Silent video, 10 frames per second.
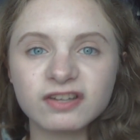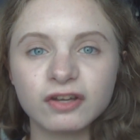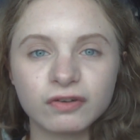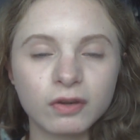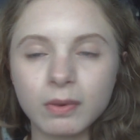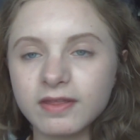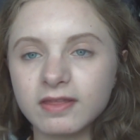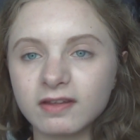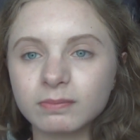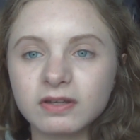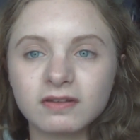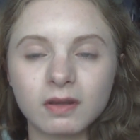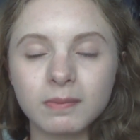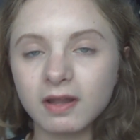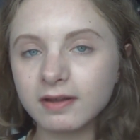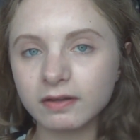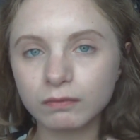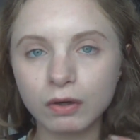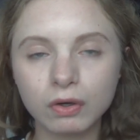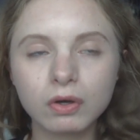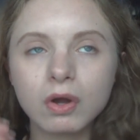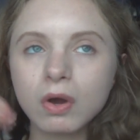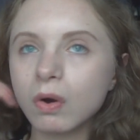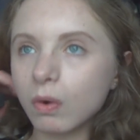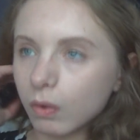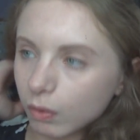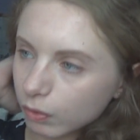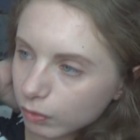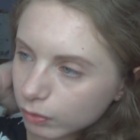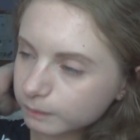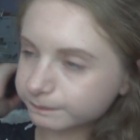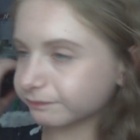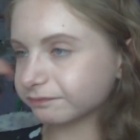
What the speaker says: I don't know whether that's because I applied it wrong or